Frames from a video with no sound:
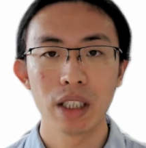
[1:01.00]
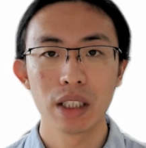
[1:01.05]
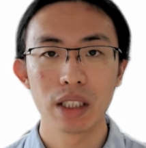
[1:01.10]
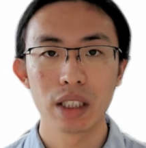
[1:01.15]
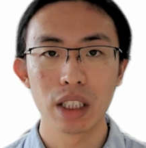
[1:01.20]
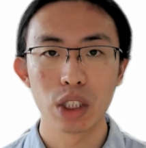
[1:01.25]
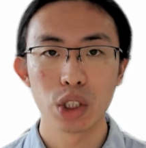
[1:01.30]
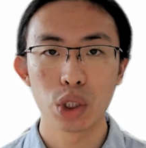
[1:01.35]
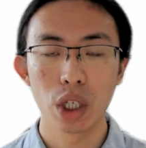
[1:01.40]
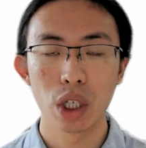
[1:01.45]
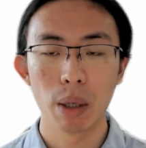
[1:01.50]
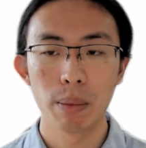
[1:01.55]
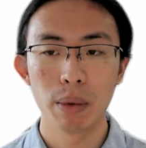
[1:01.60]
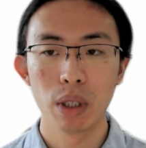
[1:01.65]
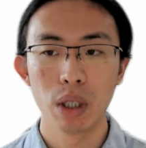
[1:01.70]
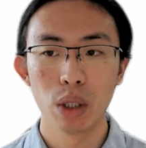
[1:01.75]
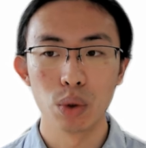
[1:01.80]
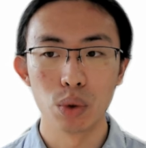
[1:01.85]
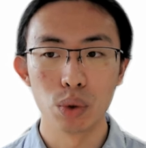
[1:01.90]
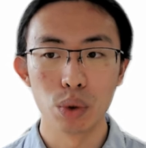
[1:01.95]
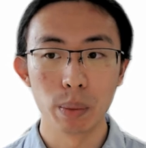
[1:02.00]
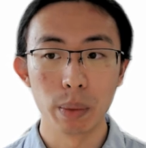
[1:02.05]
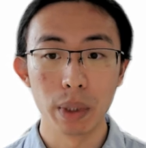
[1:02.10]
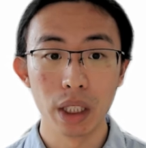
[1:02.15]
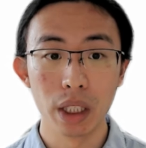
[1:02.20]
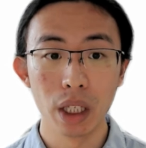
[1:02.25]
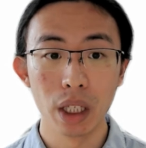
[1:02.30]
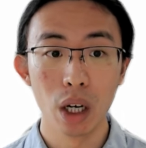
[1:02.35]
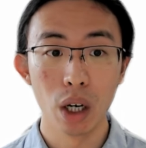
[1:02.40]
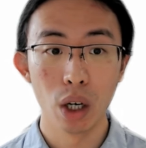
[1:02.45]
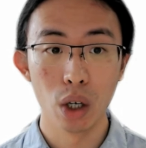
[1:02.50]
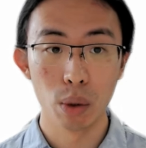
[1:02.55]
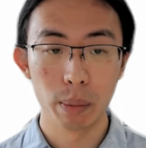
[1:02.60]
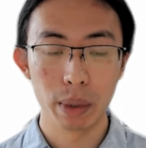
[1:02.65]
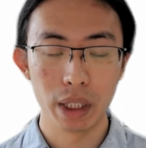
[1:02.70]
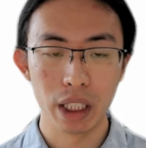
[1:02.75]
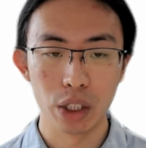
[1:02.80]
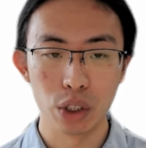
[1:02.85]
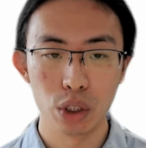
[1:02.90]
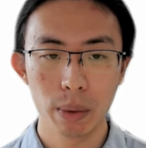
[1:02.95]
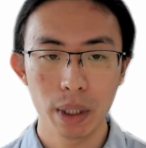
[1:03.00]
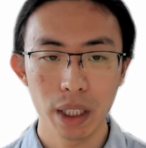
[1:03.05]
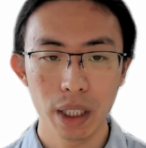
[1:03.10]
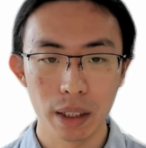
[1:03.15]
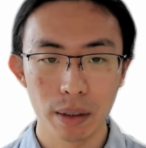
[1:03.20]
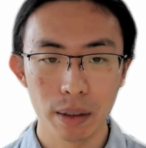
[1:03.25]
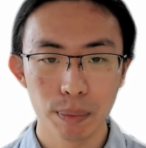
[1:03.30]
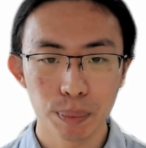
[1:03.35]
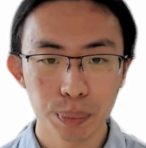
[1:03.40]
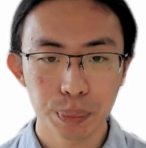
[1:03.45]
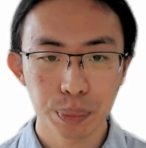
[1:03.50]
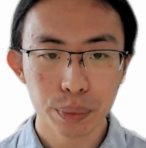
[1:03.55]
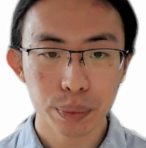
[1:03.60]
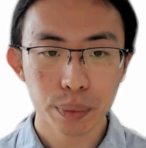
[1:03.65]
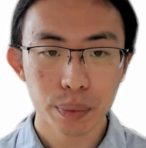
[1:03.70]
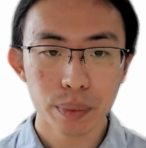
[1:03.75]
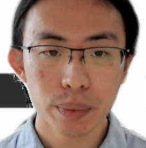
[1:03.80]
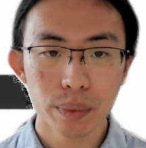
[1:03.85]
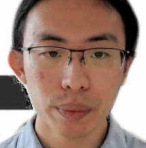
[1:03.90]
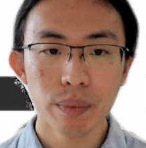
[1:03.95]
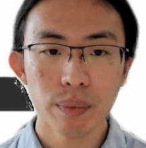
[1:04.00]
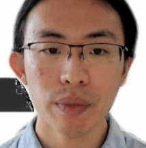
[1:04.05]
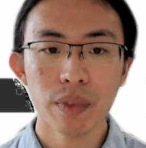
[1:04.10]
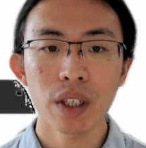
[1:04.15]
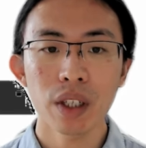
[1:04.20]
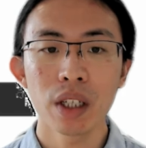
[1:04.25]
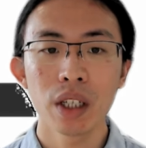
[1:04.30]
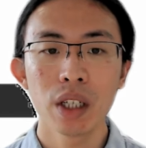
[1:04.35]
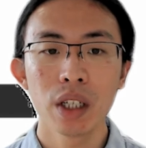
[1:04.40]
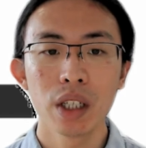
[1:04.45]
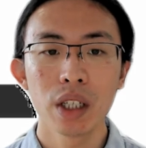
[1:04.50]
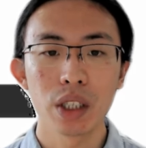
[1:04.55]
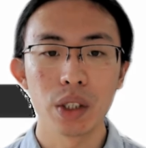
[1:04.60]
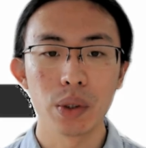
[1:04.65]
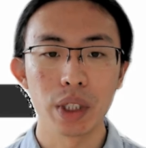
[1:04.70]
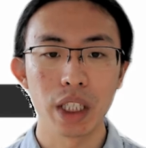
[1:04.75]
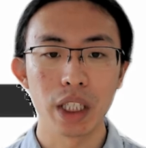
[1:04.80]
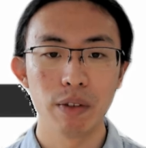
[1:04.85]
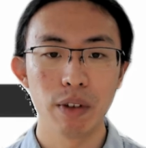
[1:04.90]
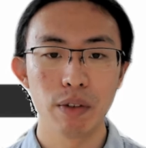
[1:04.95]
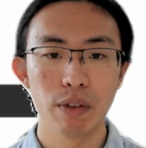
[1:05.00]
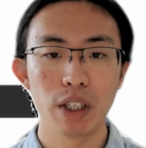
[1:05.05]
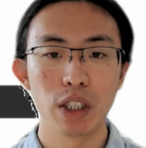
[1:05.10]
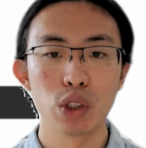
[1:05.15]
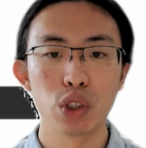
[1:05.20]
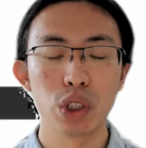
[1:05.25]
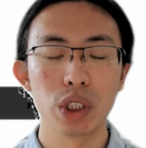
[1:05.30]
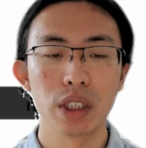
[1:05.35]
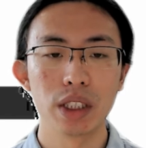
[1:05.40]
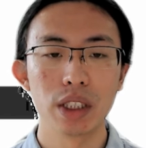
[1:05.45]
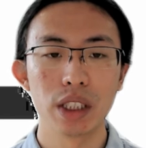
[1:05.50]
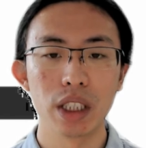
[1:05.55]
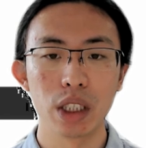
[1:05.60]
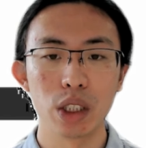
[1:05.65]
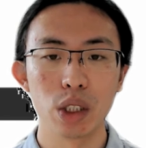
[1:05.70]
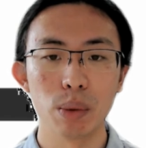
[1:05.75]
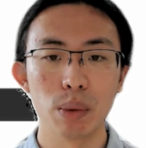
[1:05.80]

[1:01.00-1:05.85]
C#, Ruby, or PHP. You can even find GC in your